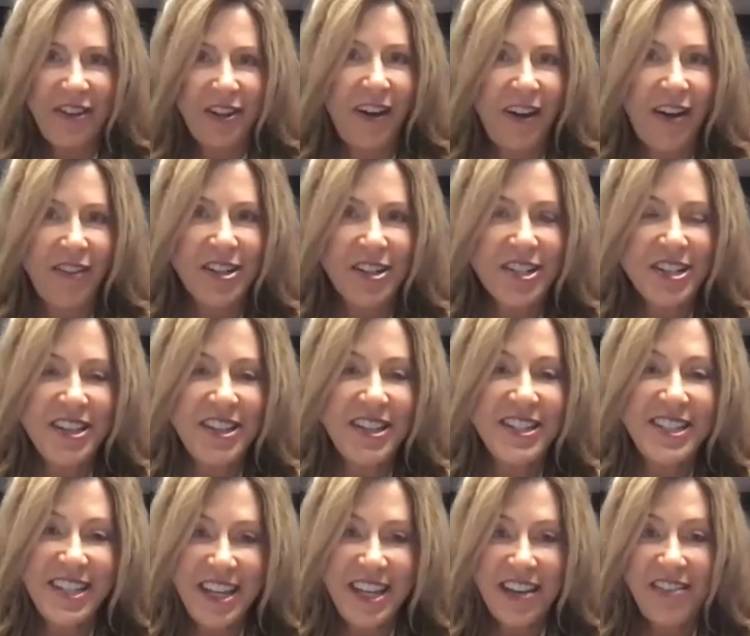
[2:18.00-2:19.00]
you've ever seen the
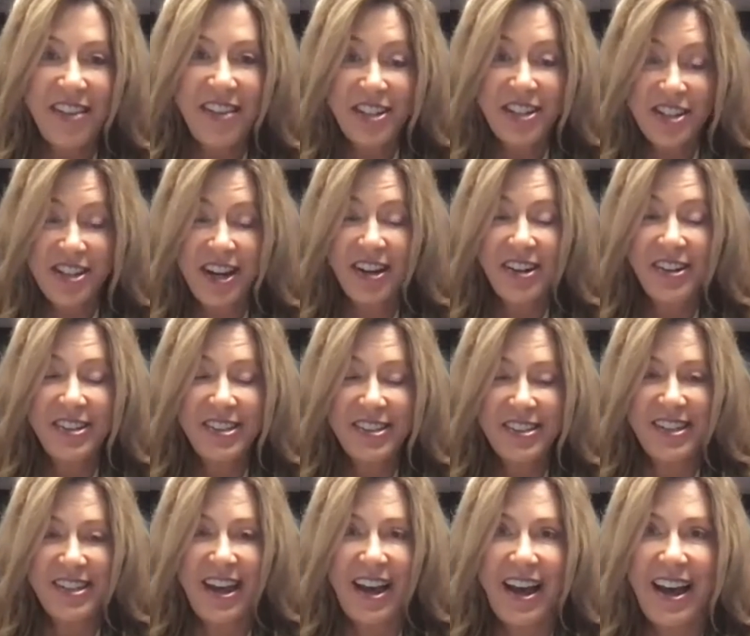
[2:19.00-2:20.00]
TV
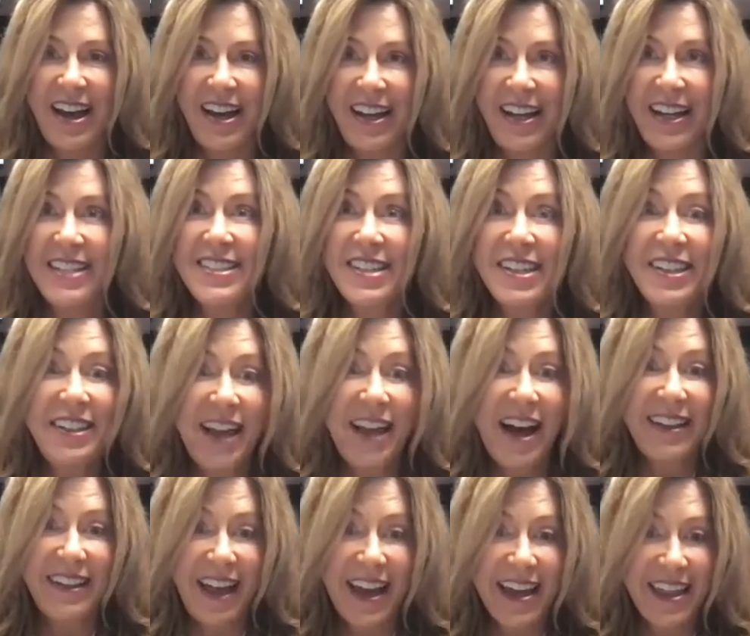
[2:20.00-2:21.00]
shows, it's a
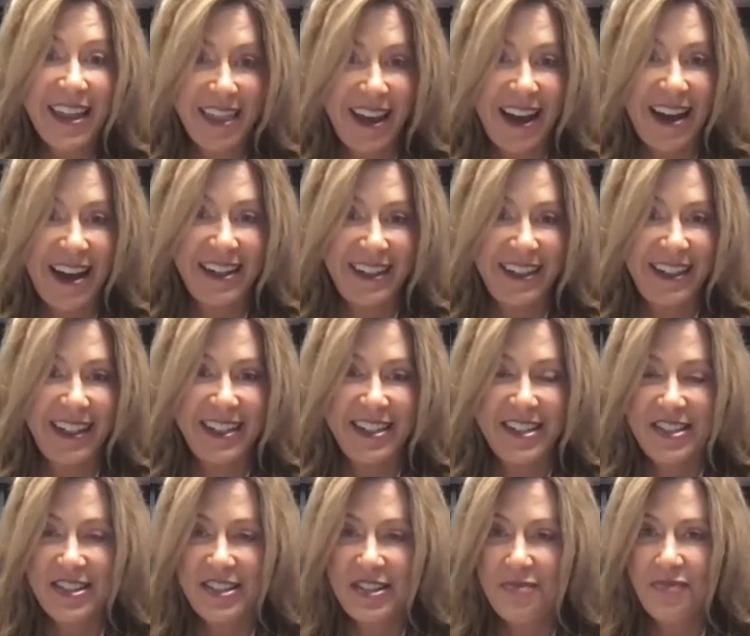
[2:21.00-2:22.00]
lot like that.
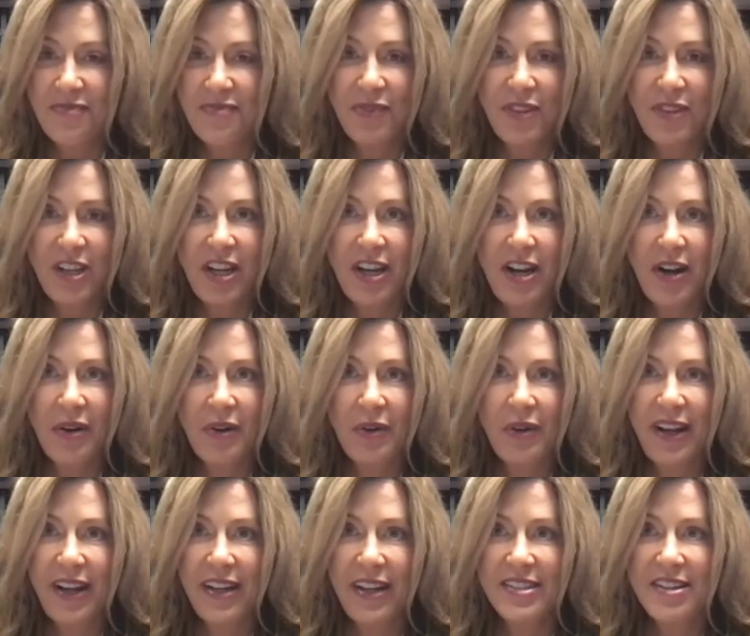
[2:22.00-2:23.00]
It's
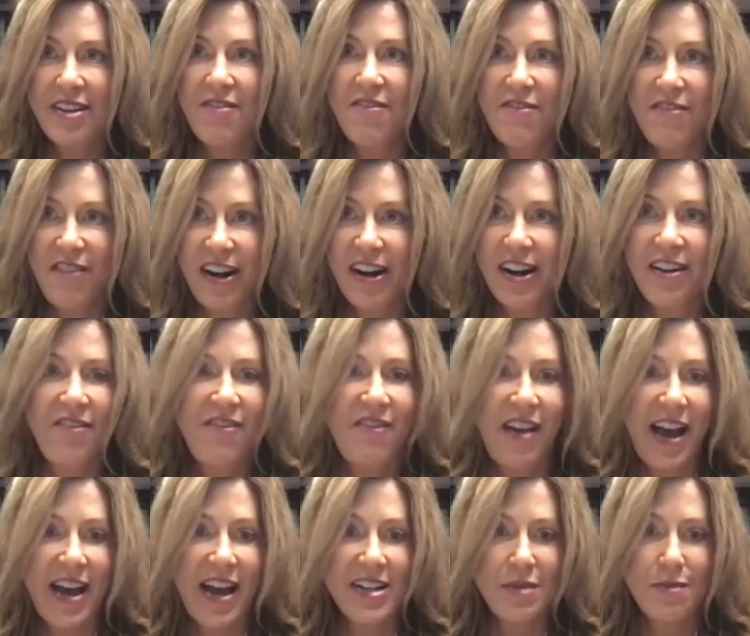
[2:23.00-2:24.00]
a very
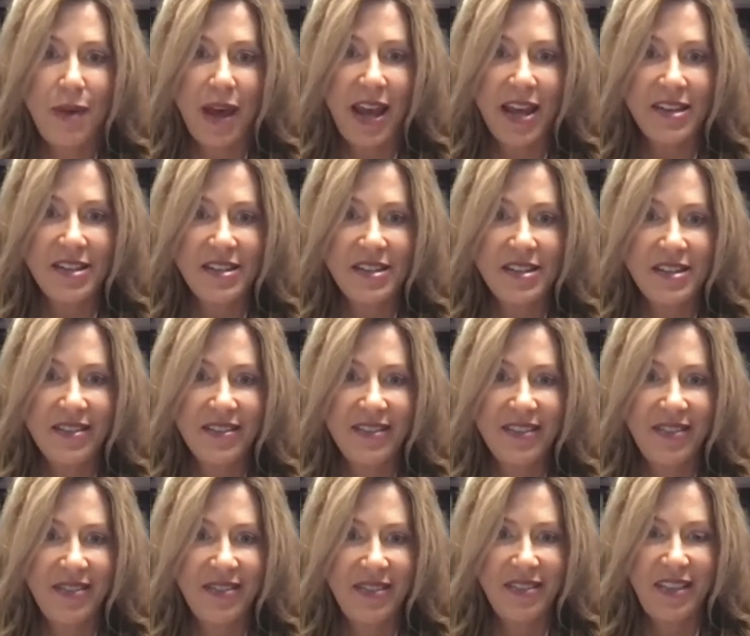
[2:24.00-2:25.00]
fast-paced
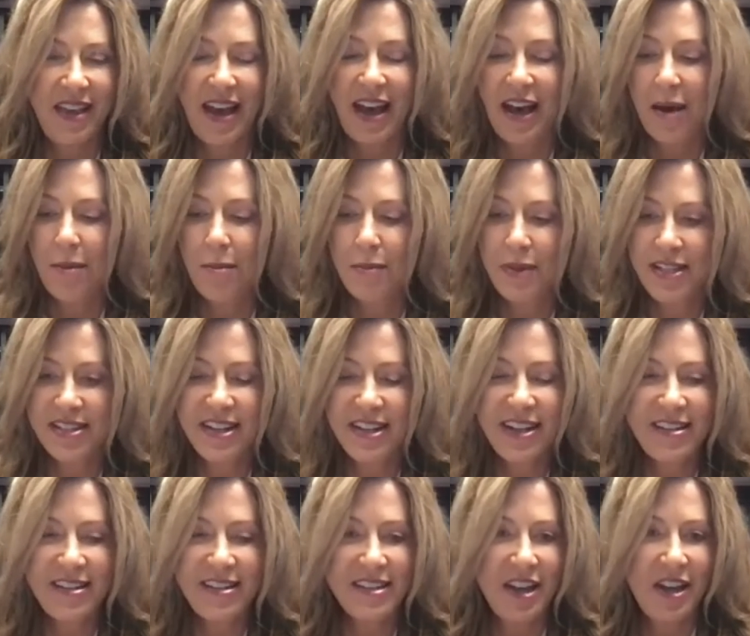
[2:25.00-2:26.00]

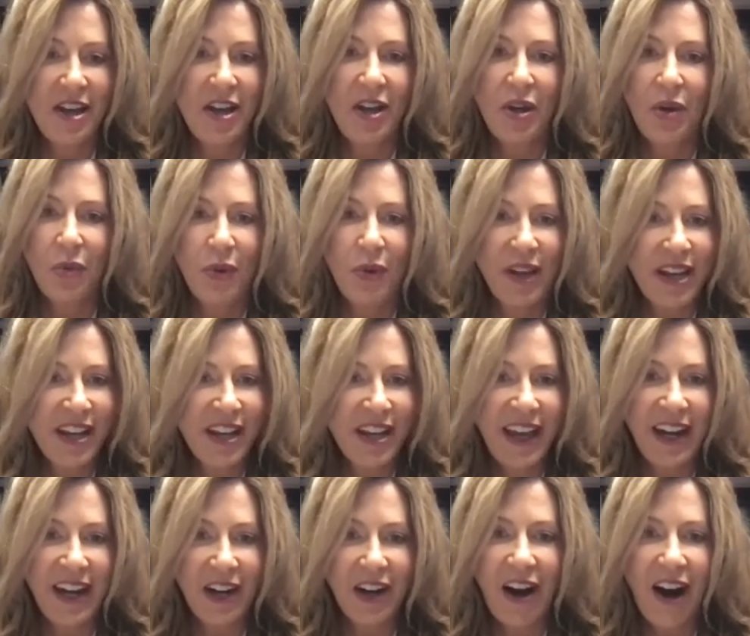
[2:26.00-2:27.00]
business. Yeah. We can
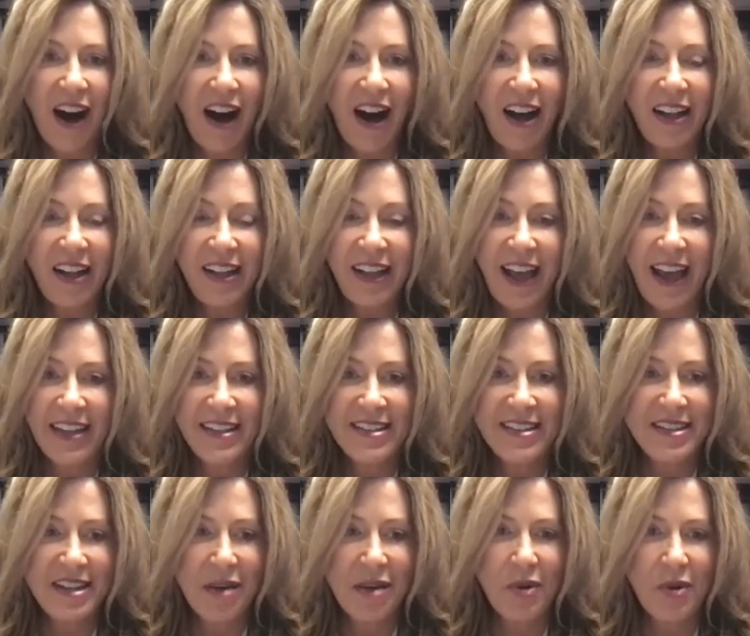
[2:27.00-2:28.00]
get a call and
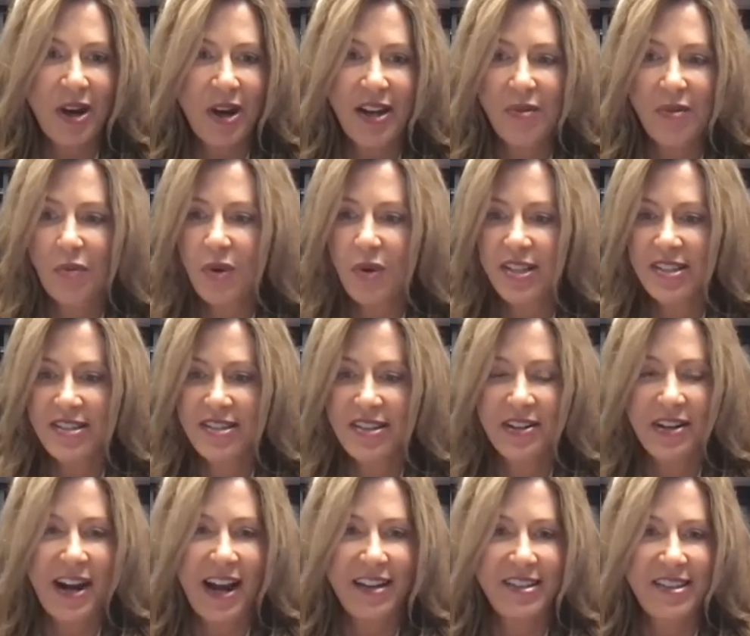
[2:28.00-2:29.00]
someone wants
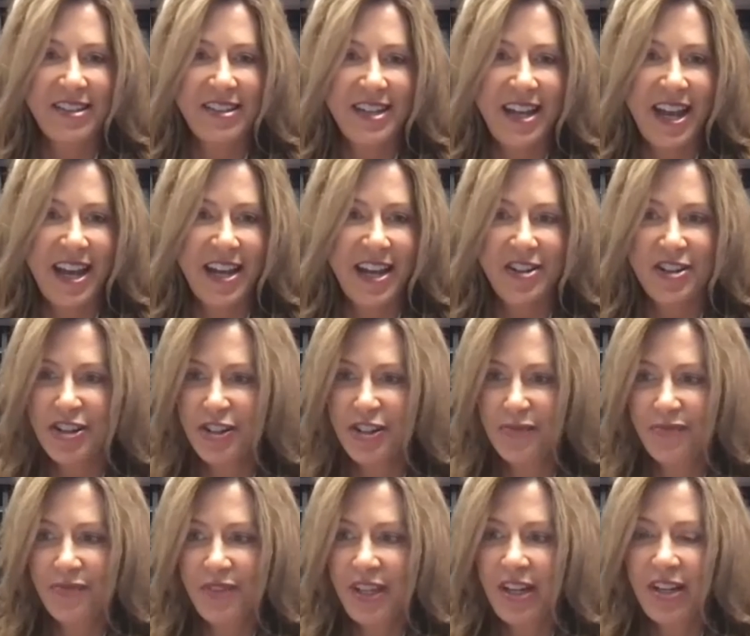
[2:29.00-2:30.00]
their house staged,
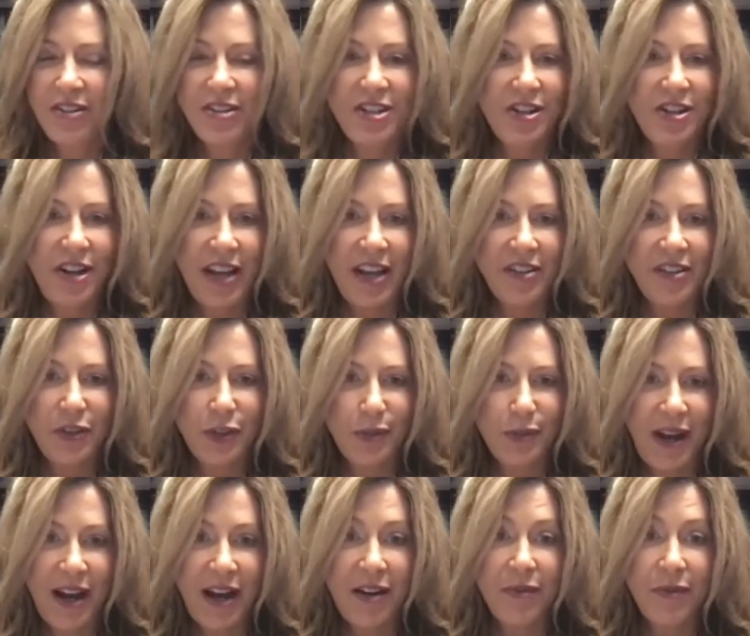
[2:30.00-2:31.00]
2 days from
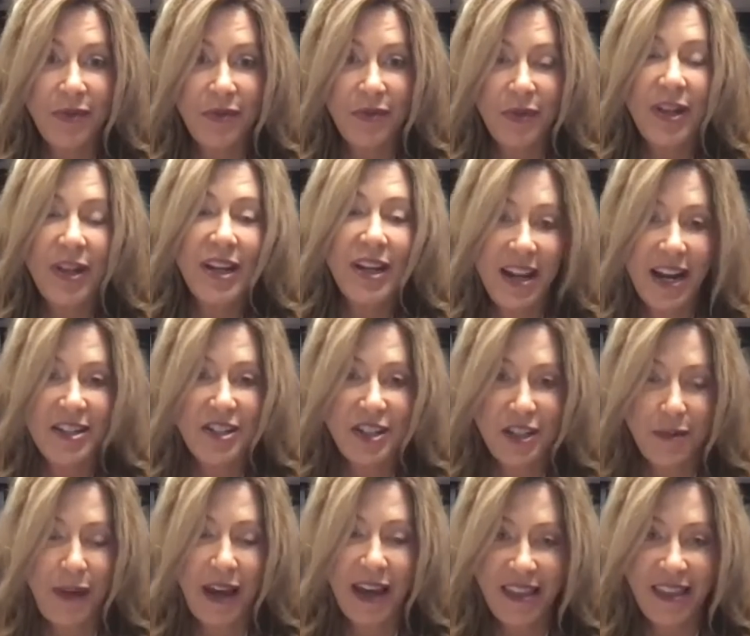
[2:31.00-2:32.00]
now, we can actually
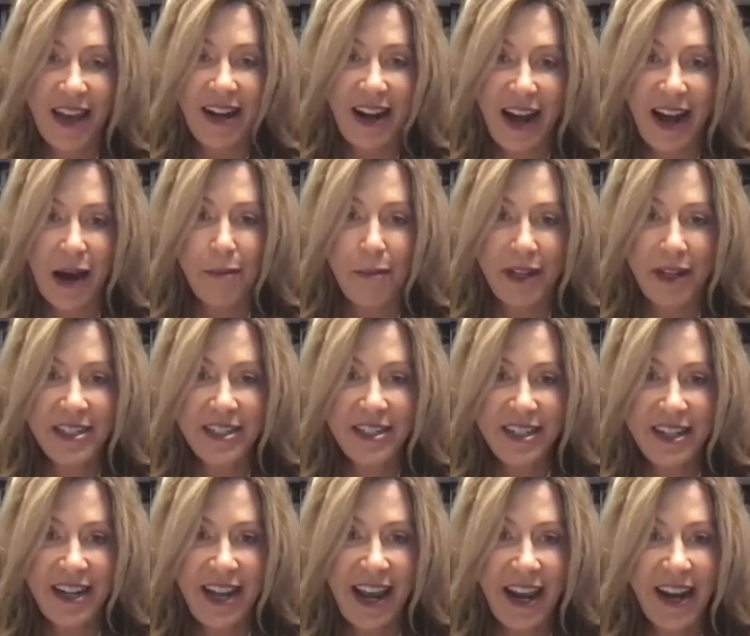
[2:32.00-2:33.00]
make that happen
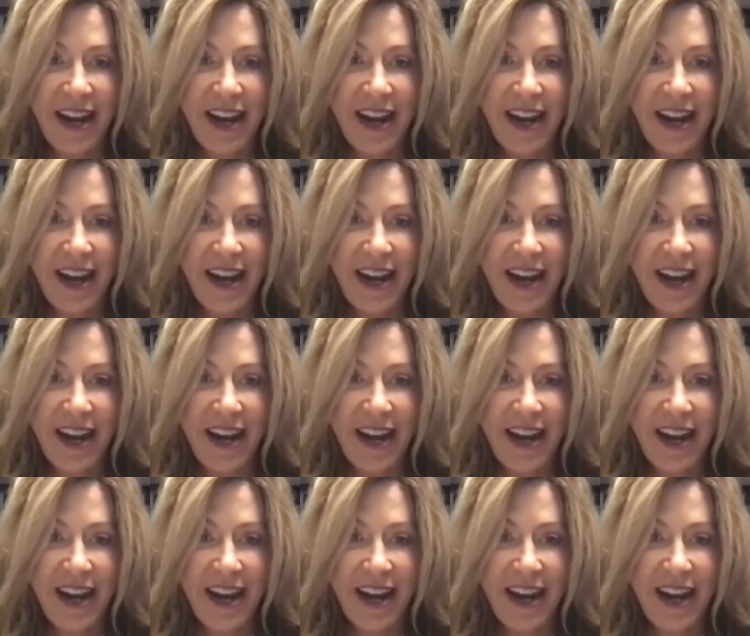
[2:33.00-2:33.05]
today.